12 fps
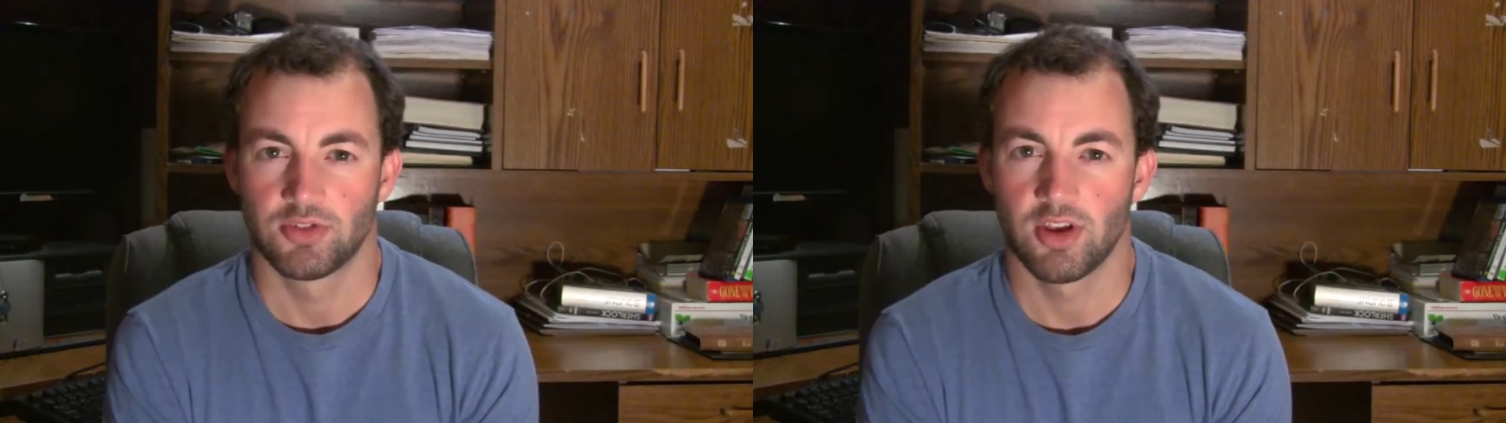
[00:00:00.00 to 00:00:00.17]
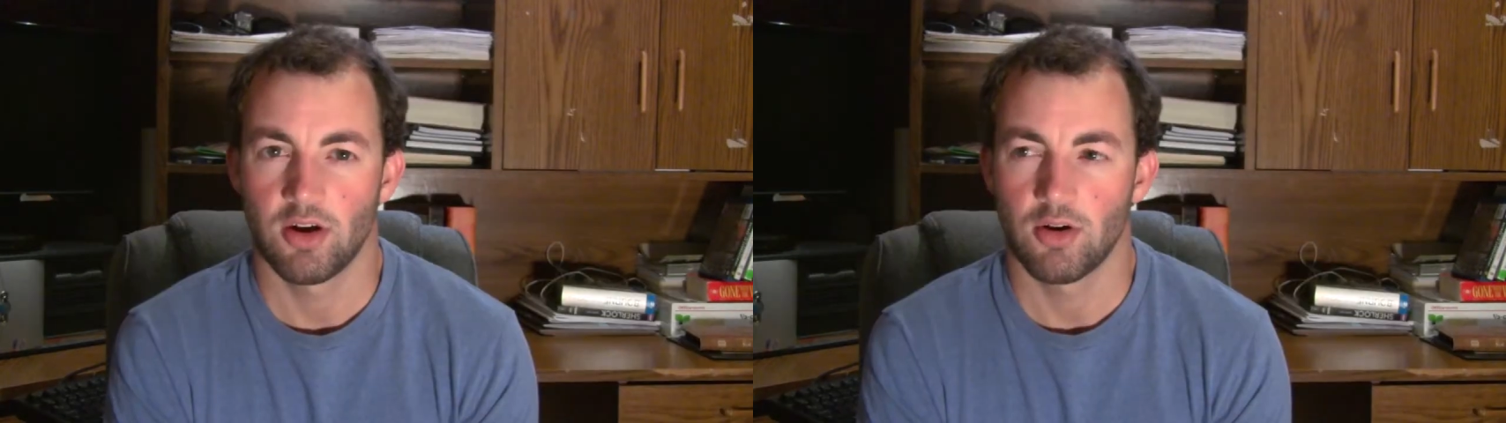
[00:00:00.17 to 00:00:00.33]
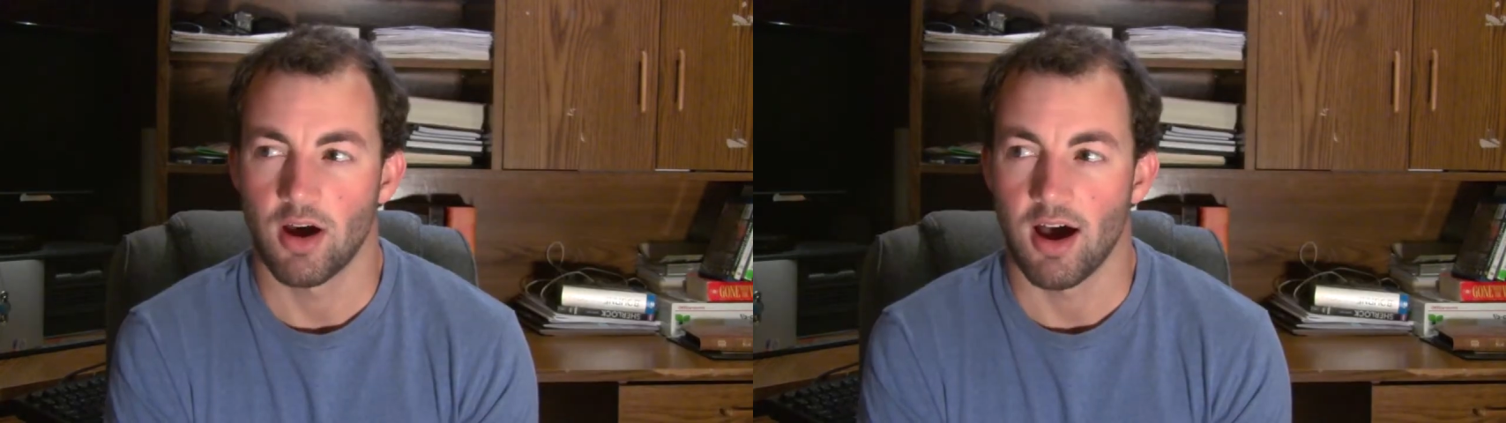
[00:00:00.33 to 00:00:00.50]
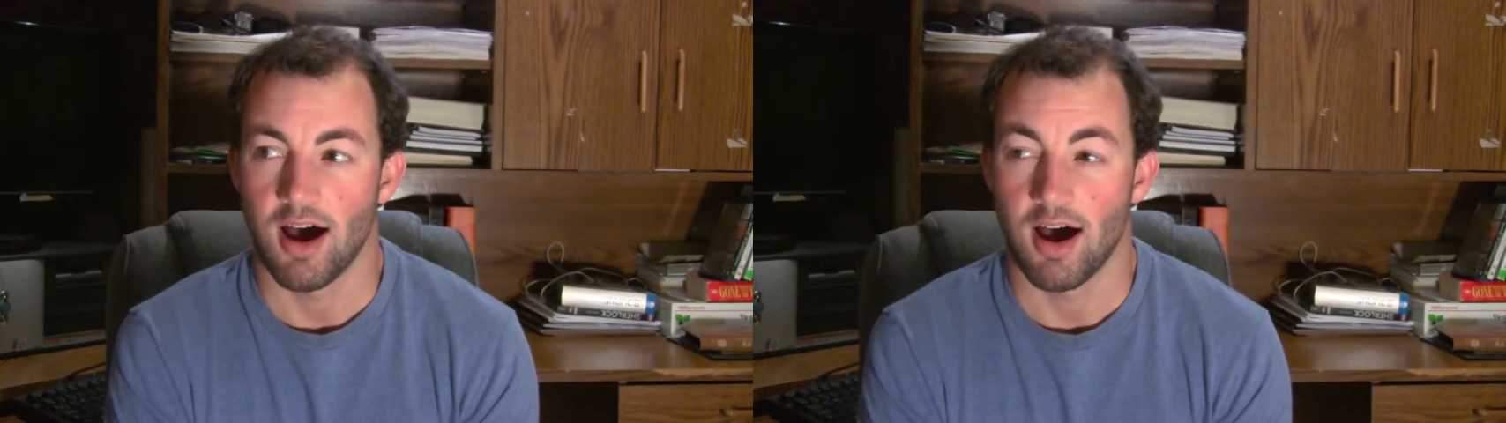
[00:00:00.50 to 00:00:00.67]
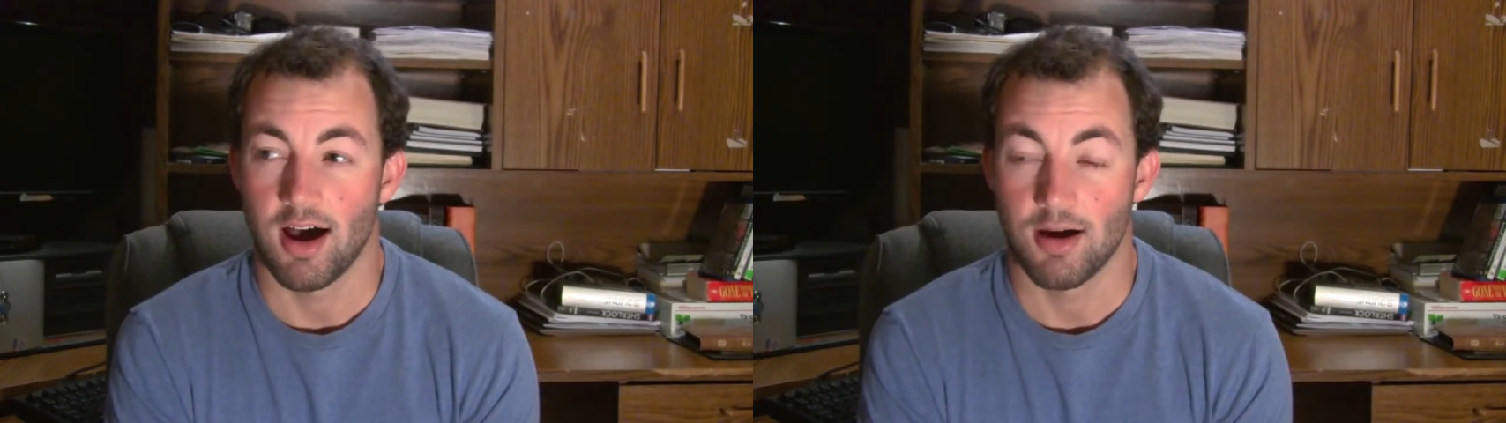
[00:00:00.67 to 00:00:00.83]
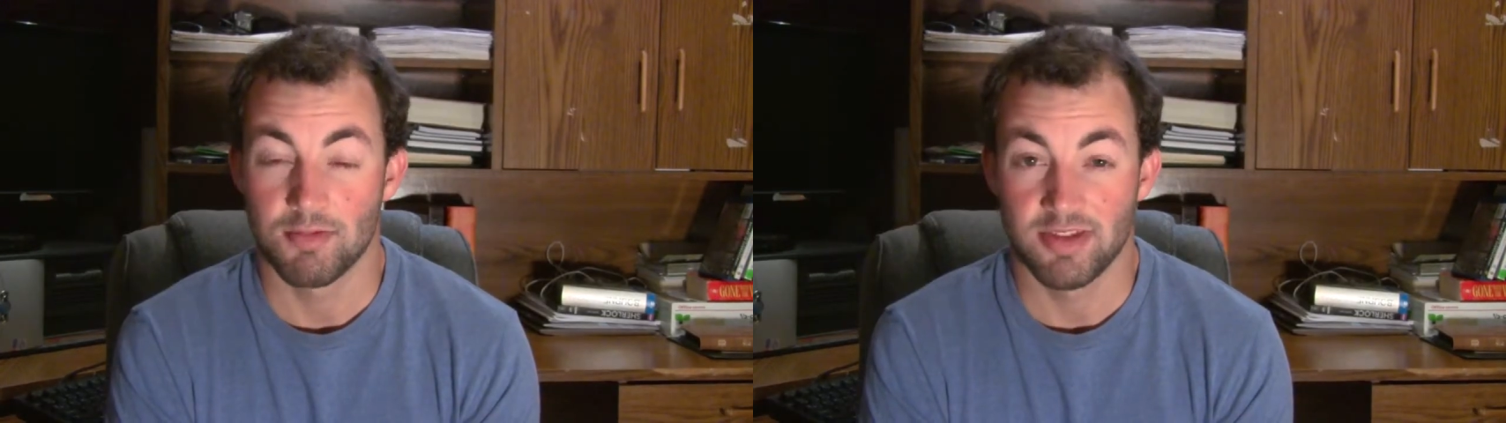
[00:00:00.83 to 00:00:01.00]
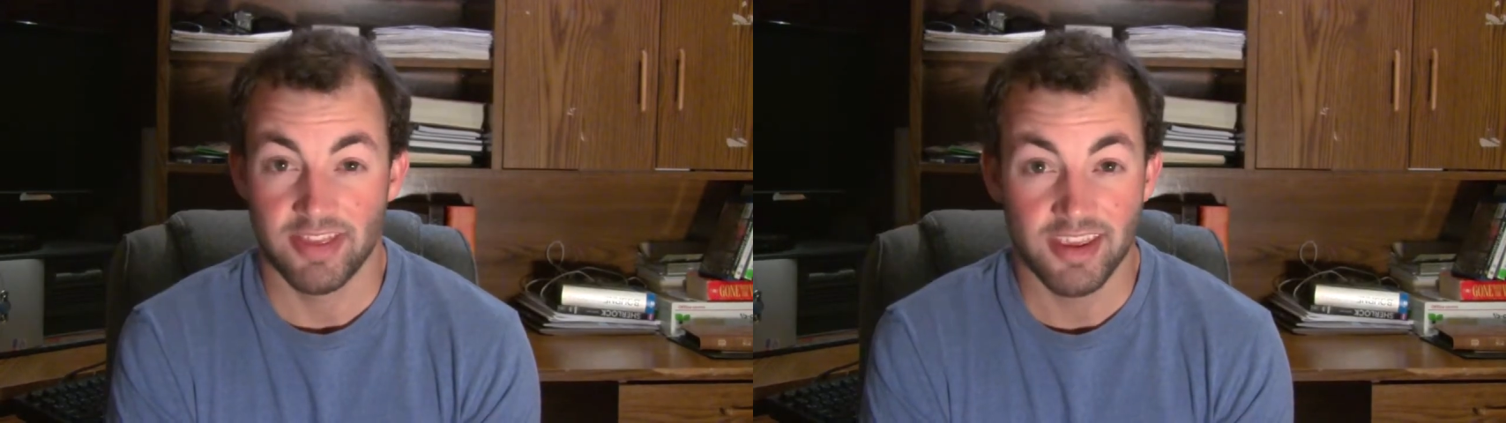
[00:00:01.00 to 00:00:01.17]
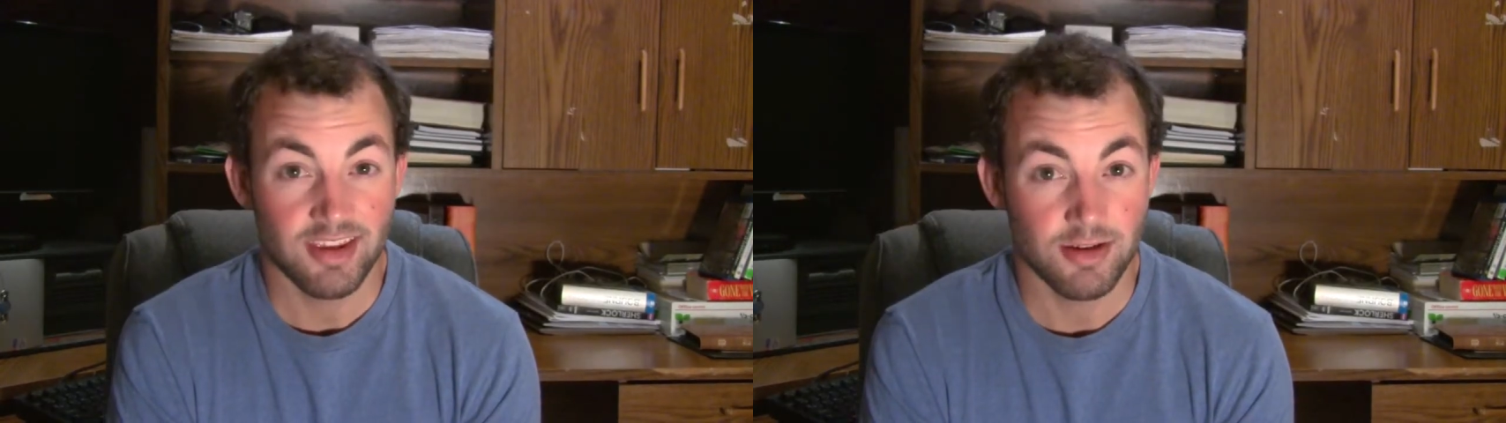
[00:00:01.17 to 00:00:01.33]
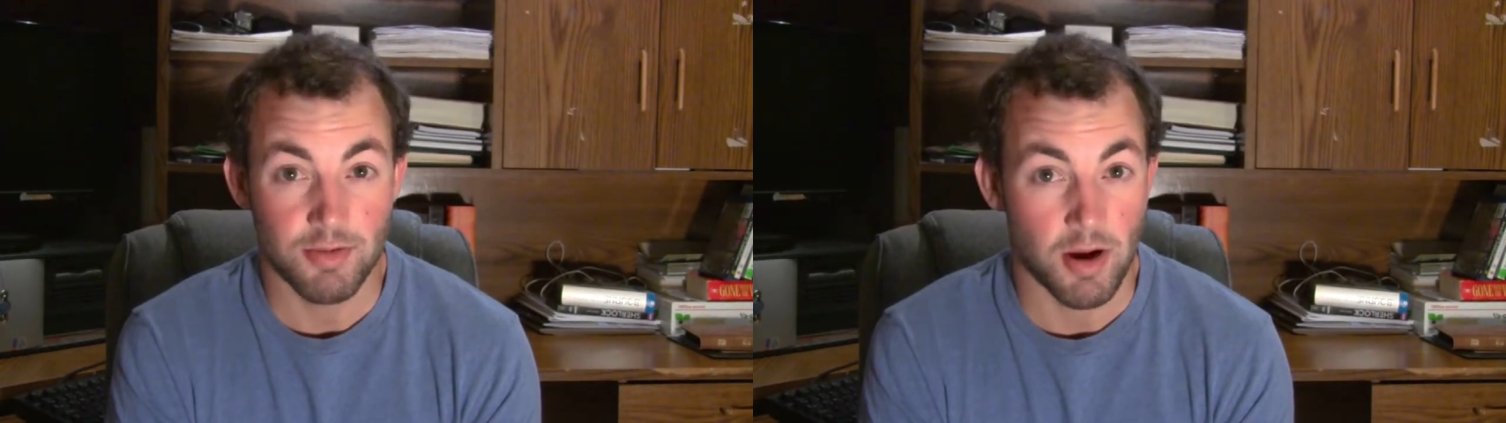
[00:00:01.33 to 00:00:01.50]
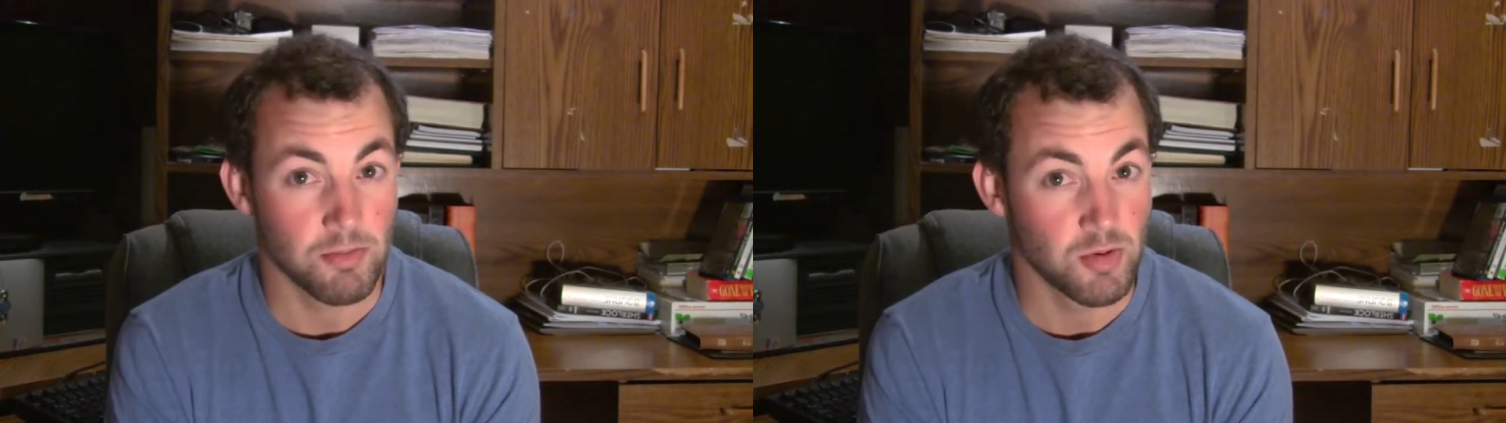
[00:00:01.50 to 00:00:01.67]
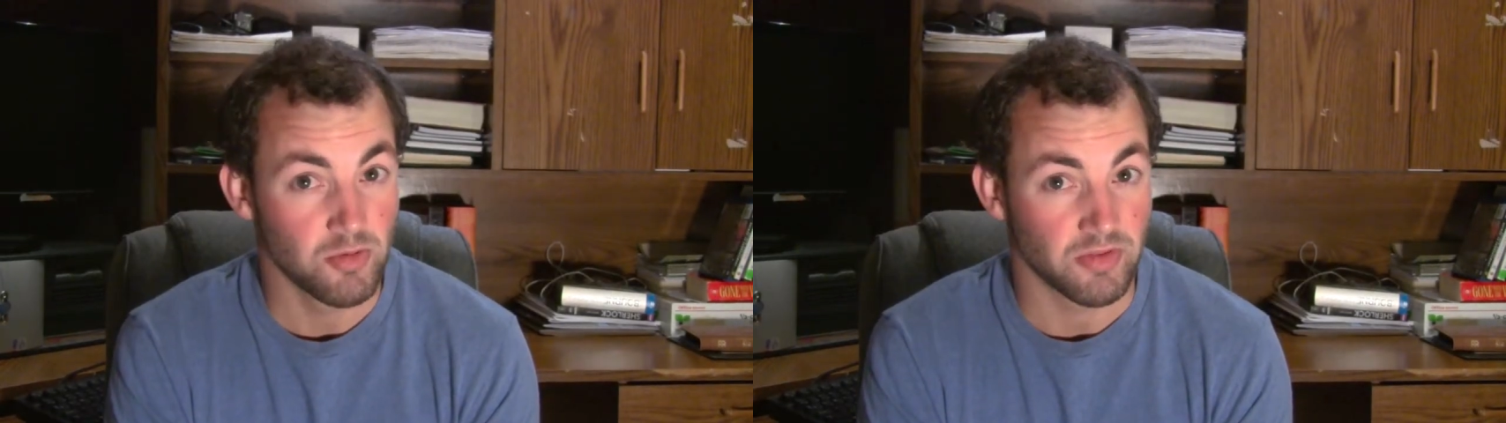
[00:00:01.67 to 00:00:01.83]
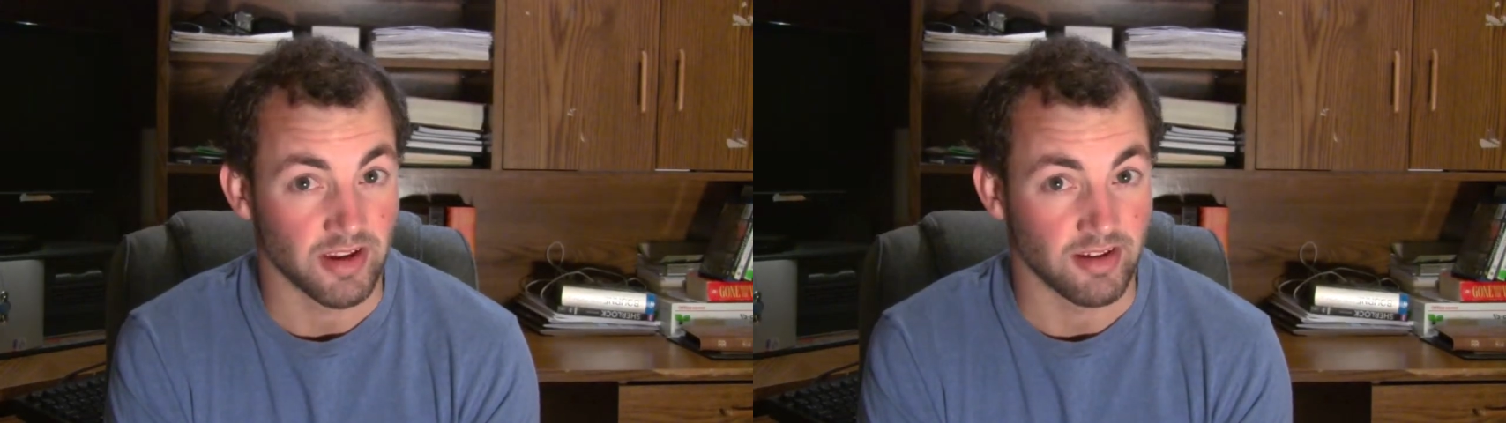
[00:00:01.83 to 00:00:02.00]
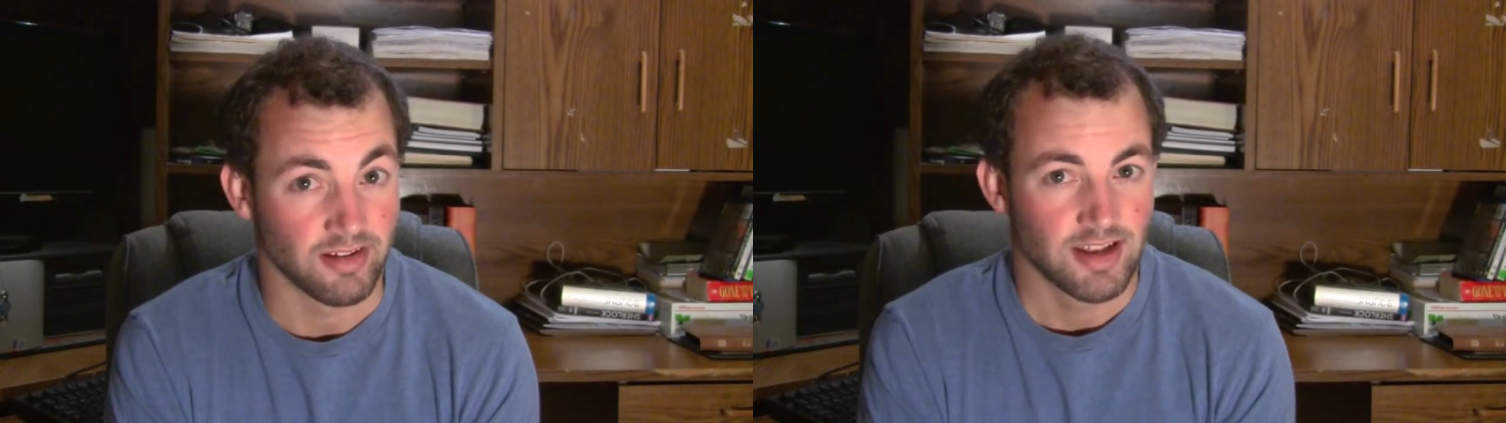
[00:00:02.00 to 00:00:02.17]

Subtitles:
So I've been thinking about moving.